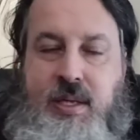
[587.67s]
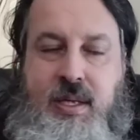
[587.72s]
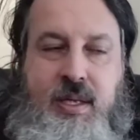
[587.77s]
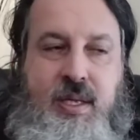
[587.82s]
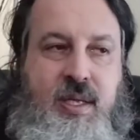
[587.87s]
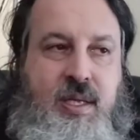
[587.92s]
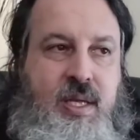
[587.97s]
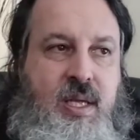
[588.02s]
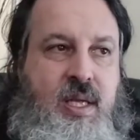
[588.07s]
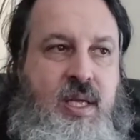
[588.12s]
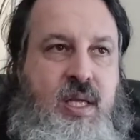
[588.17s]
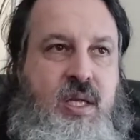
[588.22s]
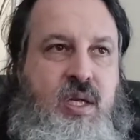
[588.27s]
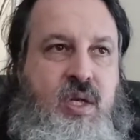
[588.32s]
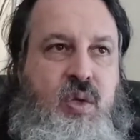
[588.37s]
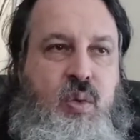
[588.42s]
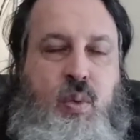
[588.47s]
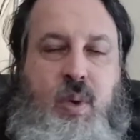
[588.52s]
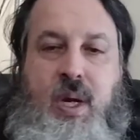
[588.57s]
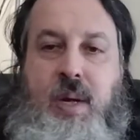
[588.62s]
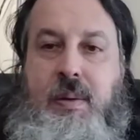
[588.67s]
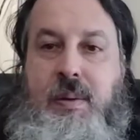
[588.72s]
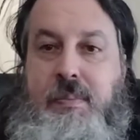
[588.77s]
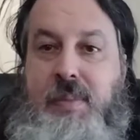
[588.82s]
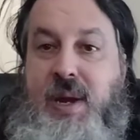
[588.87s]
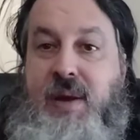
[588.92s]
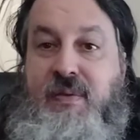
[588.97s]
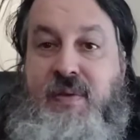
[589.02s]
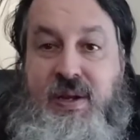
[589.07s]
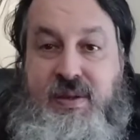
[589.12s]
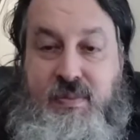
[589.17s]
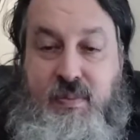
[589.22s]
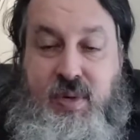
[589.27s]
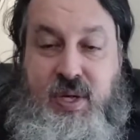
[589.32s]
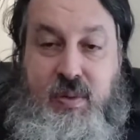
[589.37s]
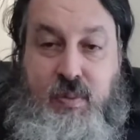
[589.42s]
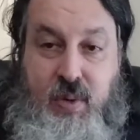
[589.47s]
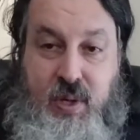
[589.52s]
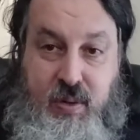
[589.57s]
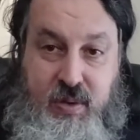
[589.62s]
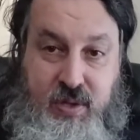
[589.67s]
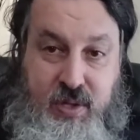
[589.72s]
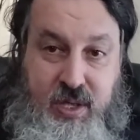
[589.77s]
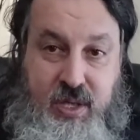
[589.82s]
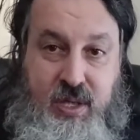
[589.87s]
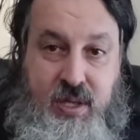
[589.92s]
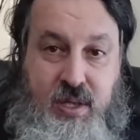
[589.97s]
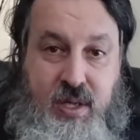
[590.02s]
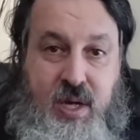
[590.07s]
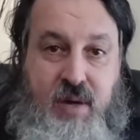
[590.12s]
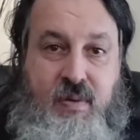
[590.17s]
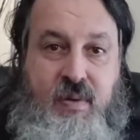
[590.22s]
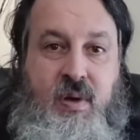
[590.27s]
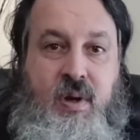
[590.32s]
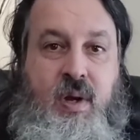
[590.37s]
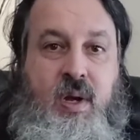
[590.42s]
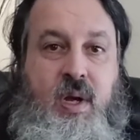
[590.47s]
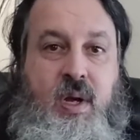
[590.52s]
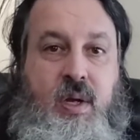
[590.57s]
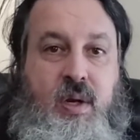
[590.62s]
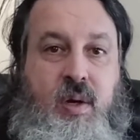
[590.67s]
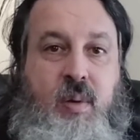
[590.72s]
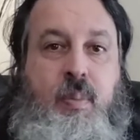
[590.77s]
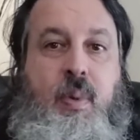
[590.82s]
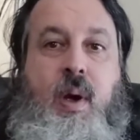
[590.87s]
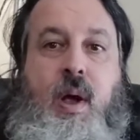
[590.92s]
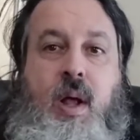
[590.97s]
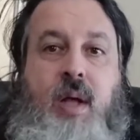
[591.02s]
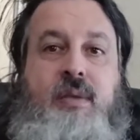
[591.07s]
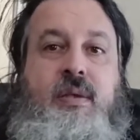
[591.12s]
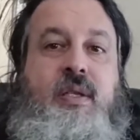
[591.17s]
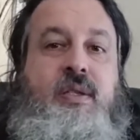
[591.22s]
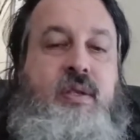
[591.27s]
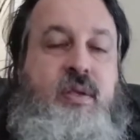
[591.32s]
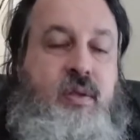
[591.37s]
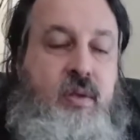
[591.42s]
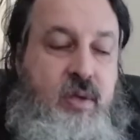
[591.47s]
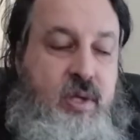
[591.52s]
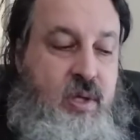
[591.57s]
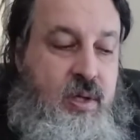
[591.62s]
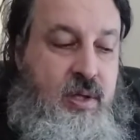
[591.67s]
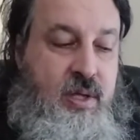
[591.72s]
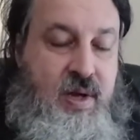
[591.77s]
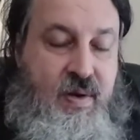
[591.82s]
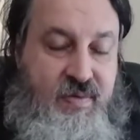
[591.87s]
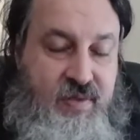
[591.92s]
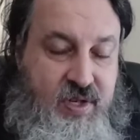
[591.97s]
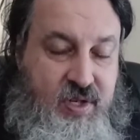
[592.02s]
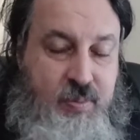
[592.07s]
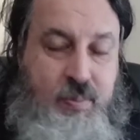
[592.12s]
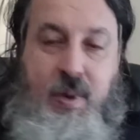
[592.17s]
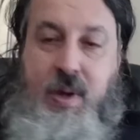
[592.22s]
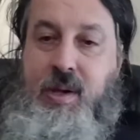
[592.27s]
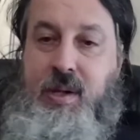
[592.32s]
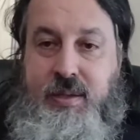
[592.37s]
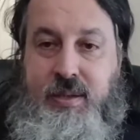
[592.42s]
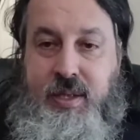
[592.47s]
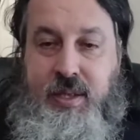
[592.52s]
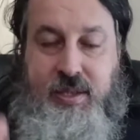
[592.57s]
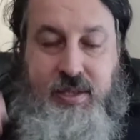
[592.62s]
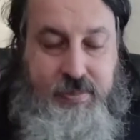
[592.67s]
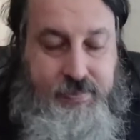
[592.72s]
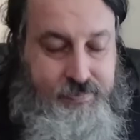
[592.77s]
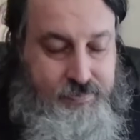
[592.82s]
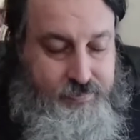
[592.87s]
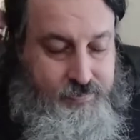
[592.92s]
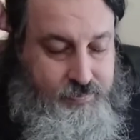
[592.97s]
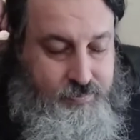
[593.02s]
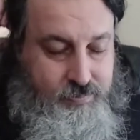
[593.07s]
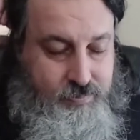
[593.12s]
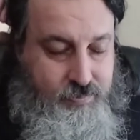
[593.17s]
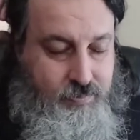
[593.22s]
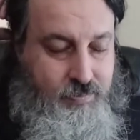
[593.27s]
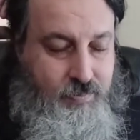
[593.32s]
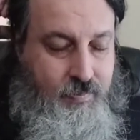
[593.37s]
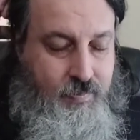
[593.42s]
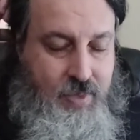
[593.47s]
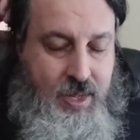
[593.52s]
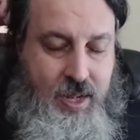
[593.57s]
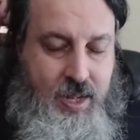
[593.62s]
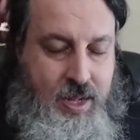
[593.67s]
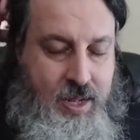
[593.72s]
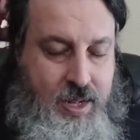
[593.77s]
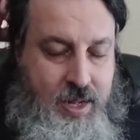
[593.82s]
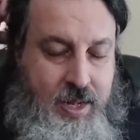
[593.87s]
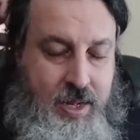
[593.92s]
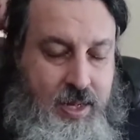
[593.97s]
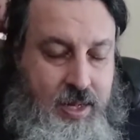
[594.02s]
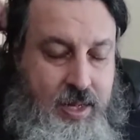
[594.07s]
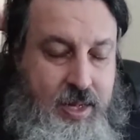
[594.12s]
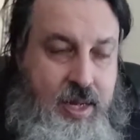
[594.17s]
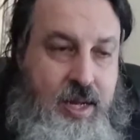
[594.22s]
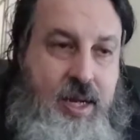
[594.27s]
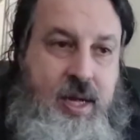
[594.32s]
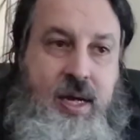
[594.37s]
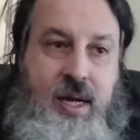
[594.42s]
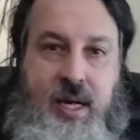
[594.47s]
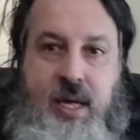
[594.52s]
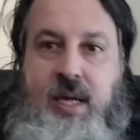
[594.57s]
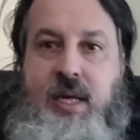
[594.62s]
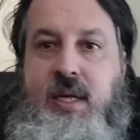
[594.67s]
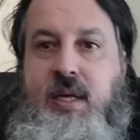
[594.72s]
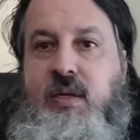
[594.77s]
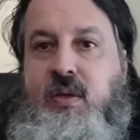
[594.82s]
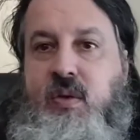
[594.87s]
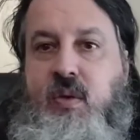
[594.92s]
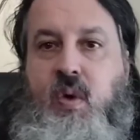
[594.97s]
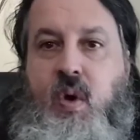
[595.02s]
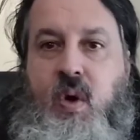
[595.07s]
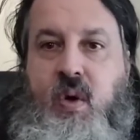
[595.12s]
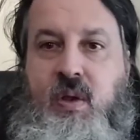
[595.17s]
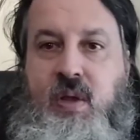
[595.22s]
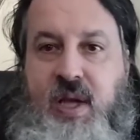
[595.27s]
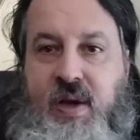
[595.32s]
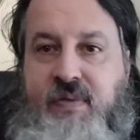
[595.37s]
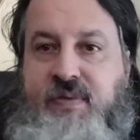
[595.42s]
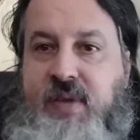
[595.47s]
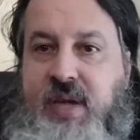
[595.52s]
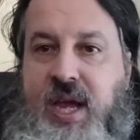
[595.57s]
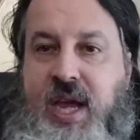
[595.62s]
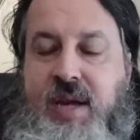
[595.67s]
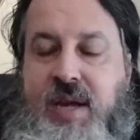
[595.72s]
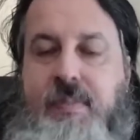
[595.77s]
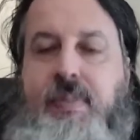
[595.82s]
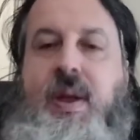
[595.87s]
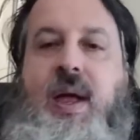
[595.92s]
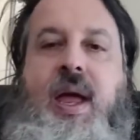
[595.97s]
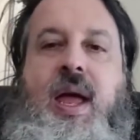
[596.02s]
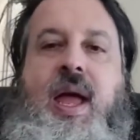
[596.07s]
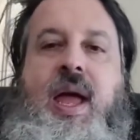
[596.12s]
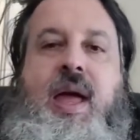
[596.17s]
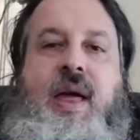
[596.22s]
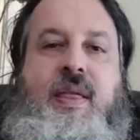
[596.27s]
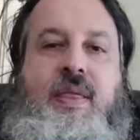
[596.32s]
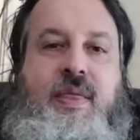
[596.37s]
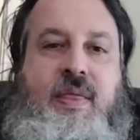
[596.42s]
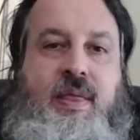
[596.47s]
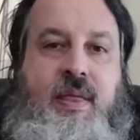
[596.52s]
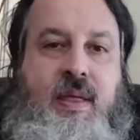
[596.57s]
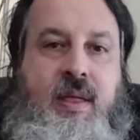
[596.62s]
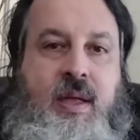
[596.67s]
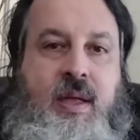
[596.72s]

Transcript: This is, I mean, matter of fact, what you see in a lot of your politics, including your leftist politics, it is left-hand path,